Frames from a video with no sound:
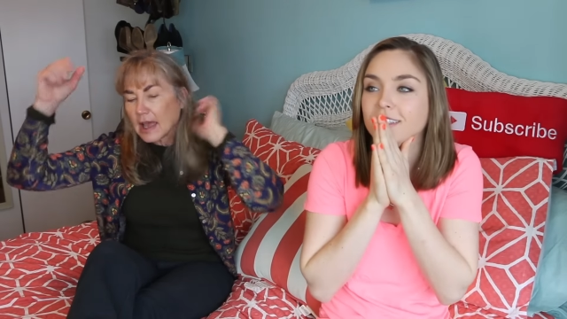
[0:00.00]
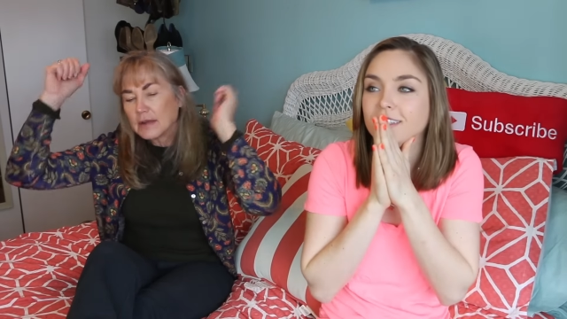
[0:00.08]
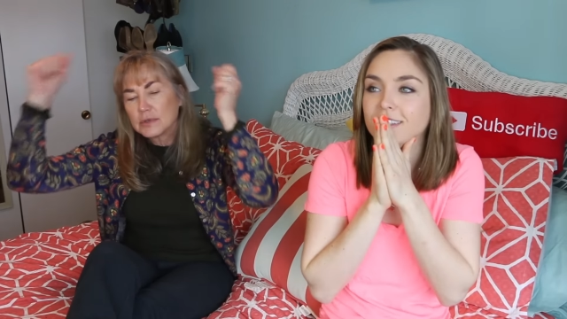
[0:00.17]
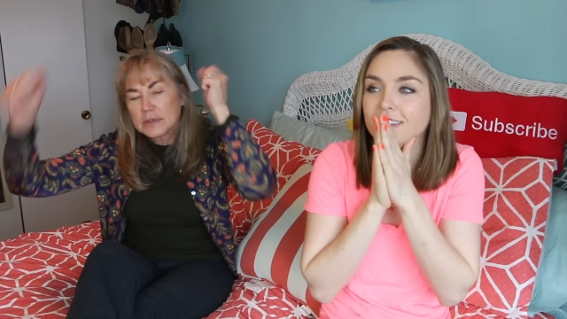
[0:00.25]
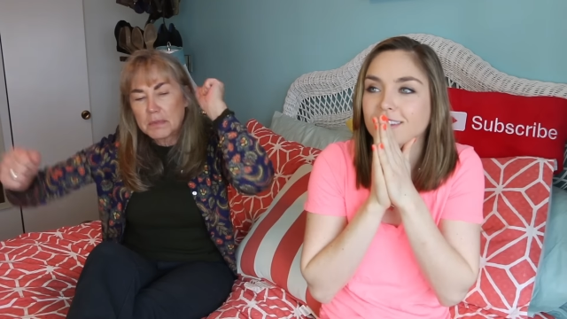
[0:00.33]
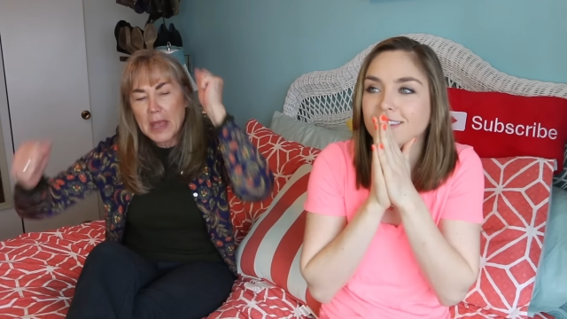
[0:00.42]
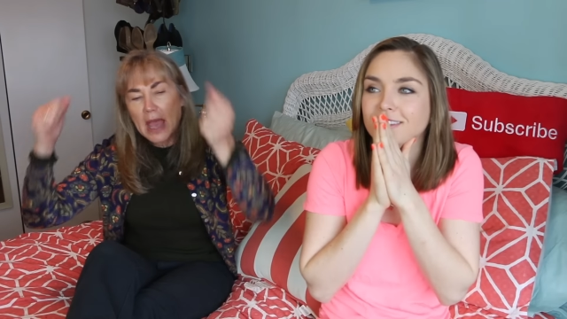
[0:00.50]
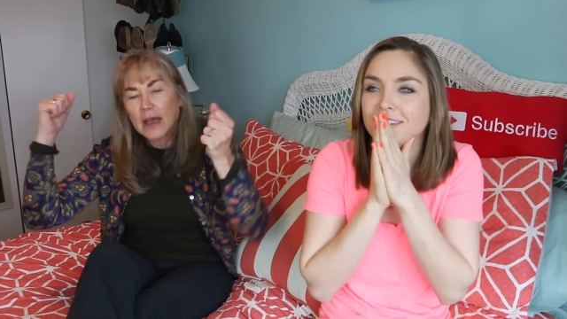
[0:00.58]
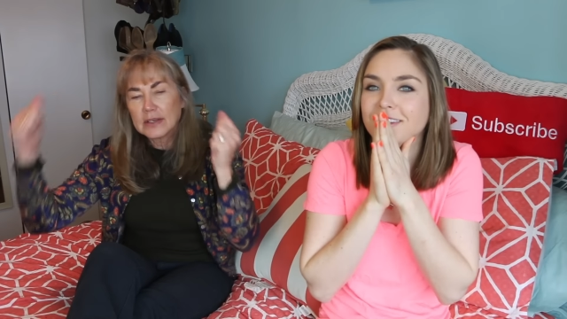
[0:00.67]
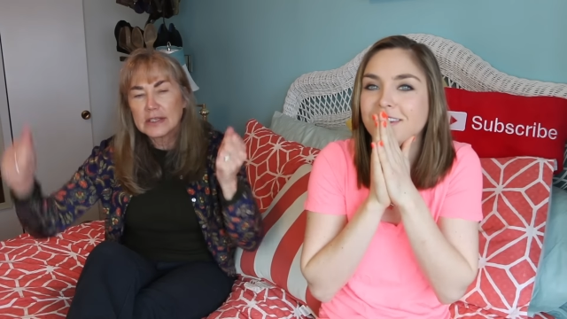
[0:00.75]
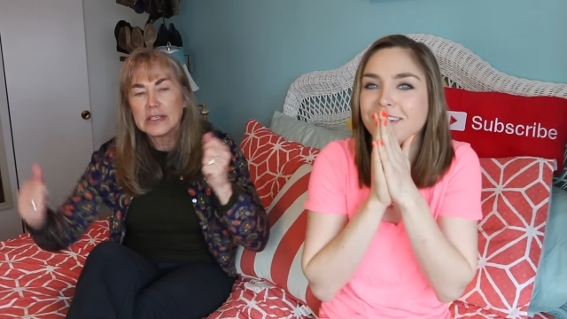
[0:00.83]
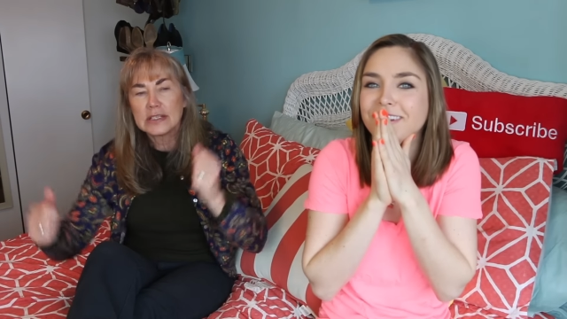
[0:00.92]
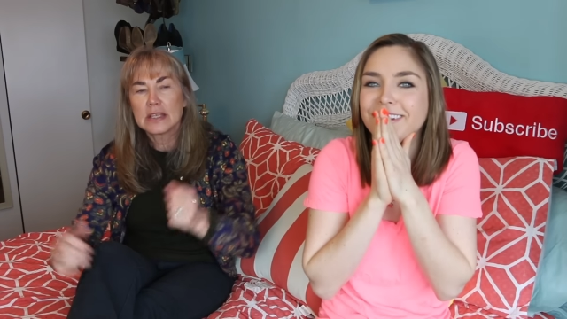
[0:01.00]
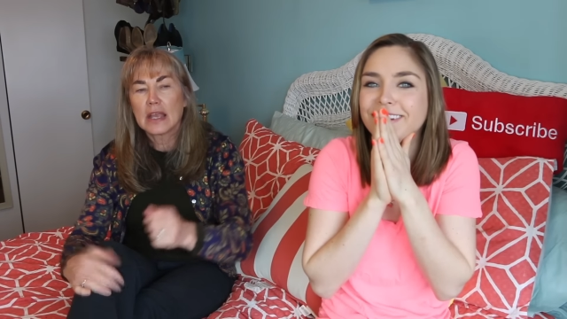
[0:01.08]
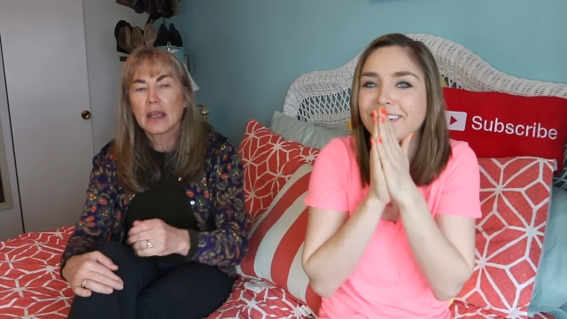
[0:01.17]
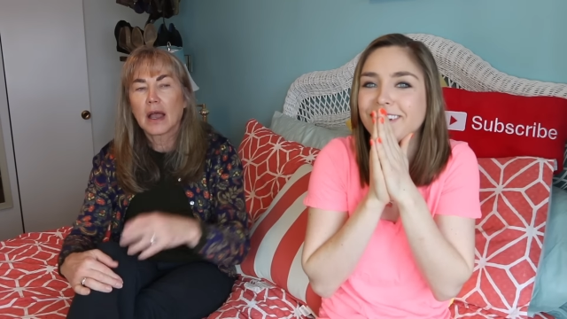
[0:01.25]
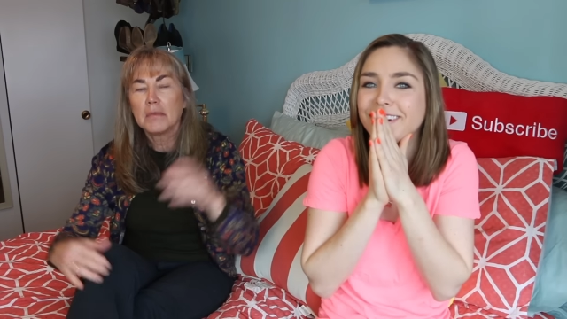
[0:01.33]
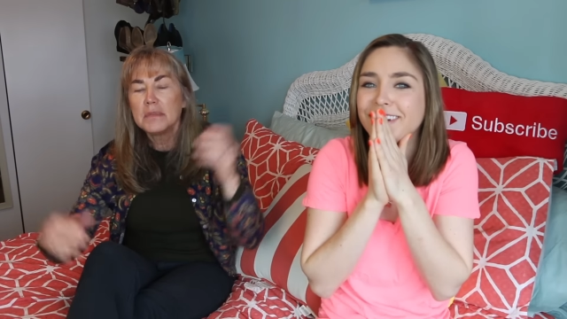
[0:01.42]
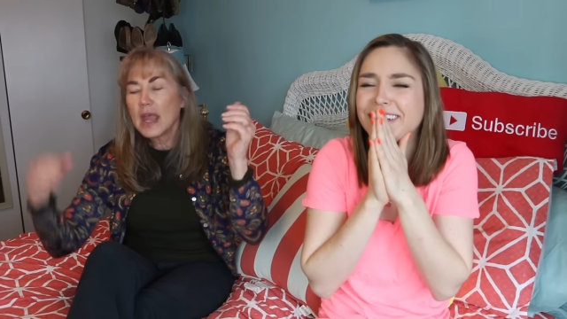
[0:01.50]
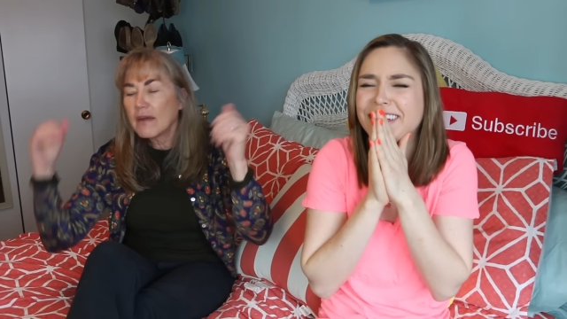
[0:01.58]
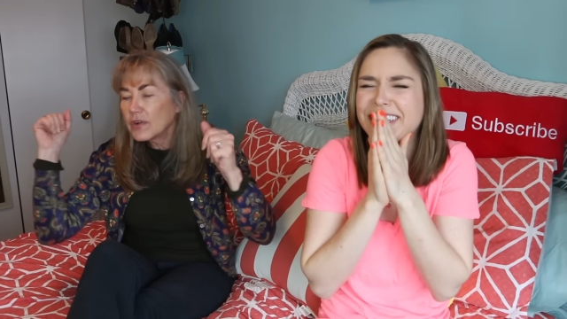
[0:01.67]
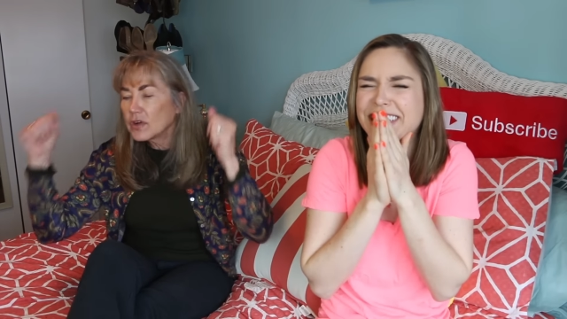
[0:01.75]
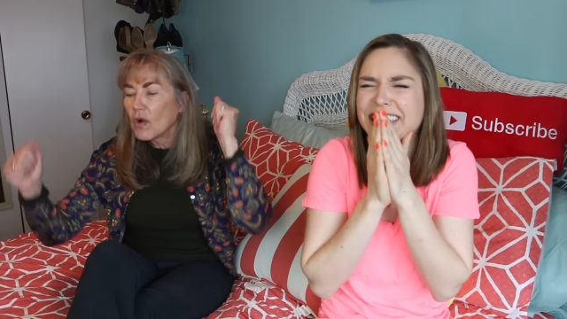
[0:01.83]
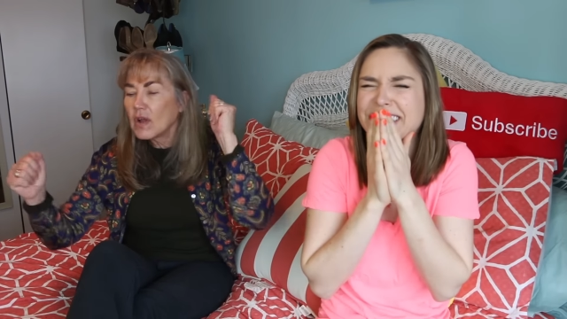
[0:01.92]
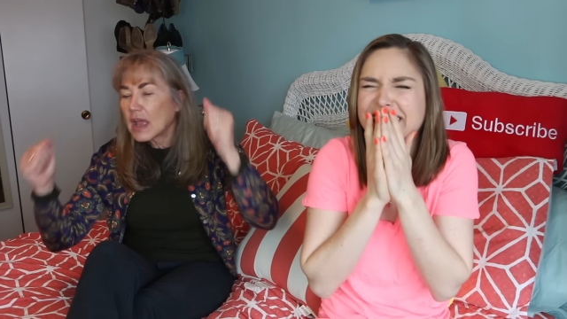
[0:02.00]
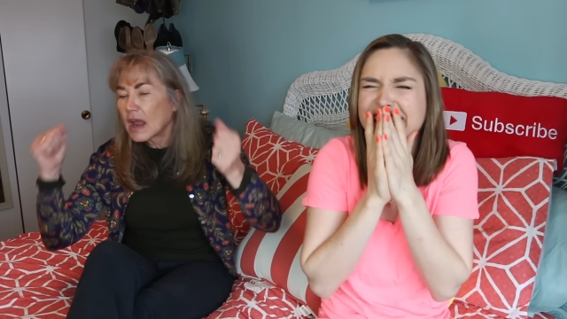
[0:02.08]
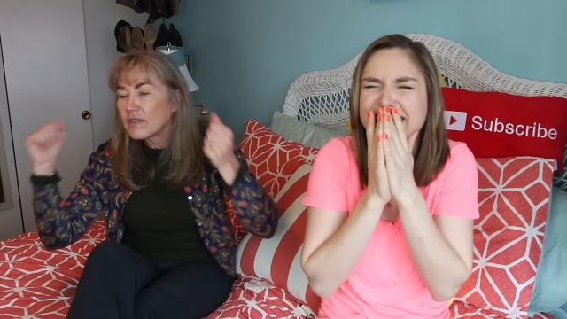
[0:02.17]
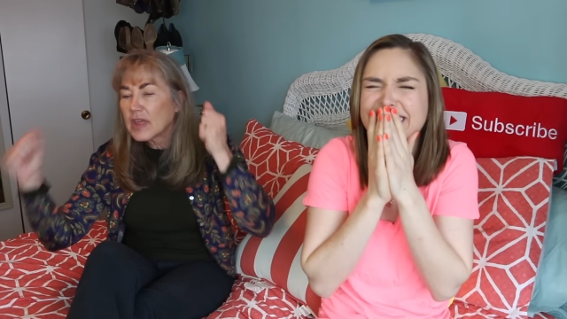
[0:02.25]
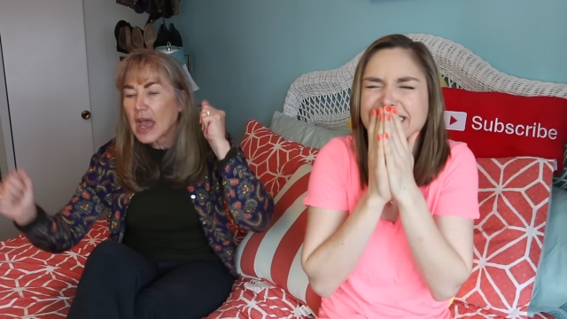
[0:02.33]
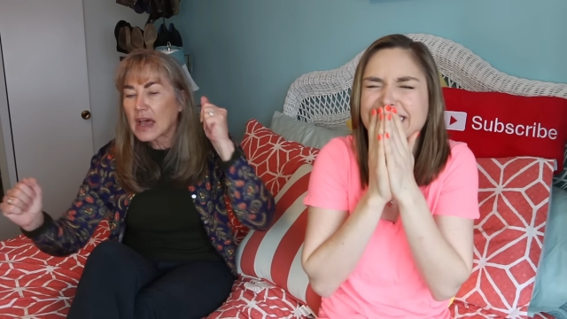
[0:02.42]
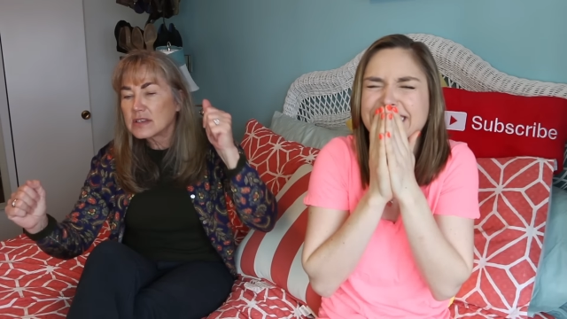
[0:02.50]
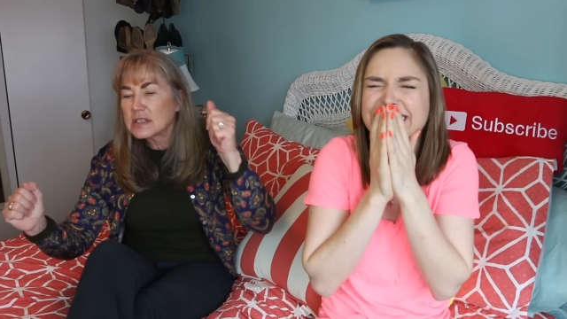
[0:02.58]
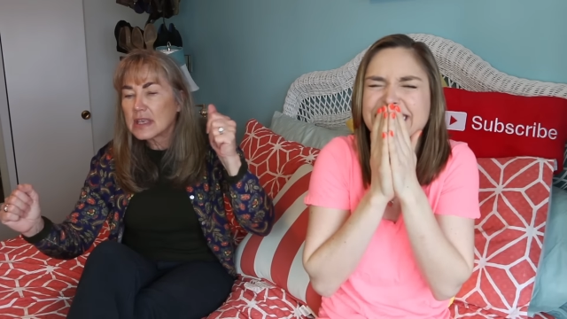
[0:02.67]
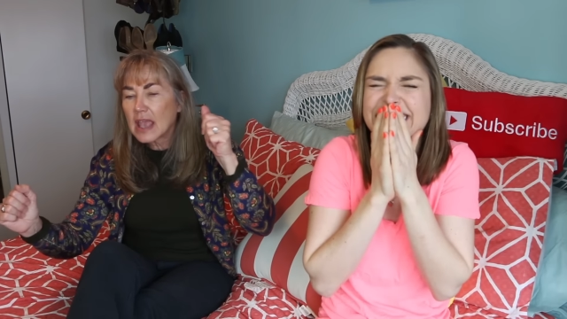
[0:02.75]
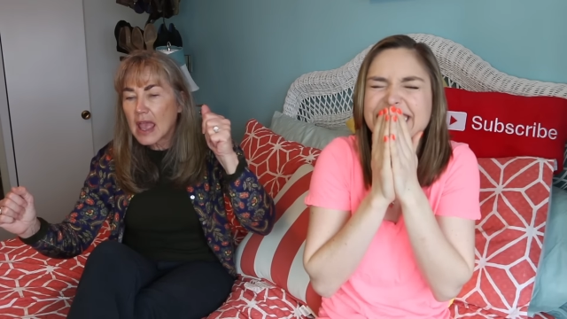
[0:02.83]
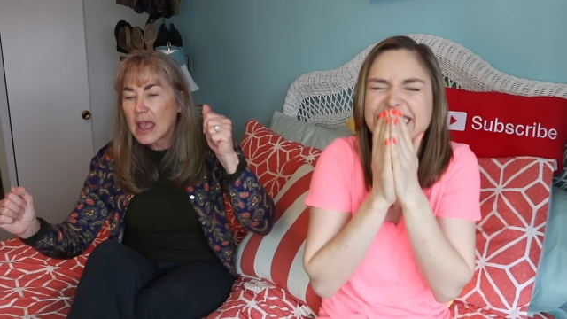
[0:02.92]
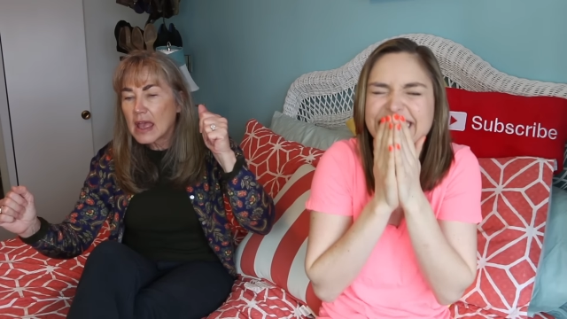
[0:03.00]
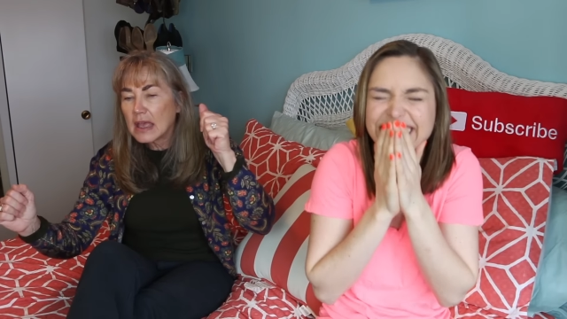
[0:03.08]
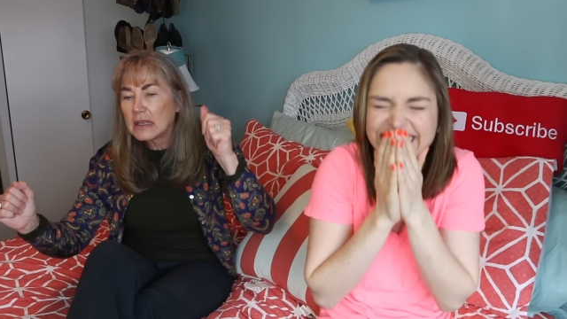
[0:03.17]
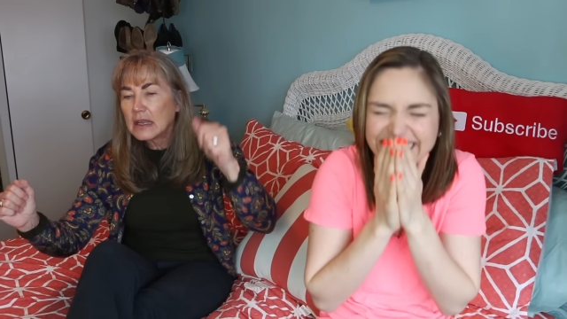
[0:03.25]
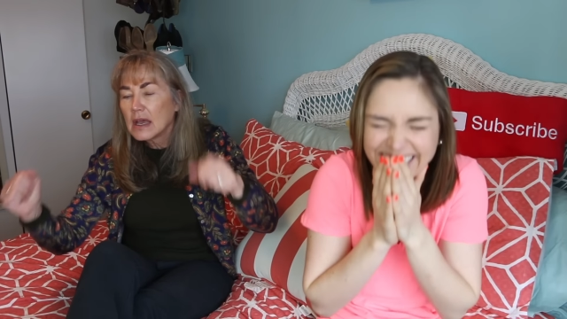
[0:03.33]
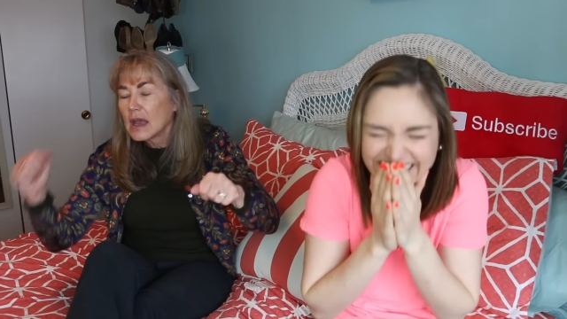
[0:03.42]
Speaker 1: and was pounding, saying, "I'm never going out of the house again."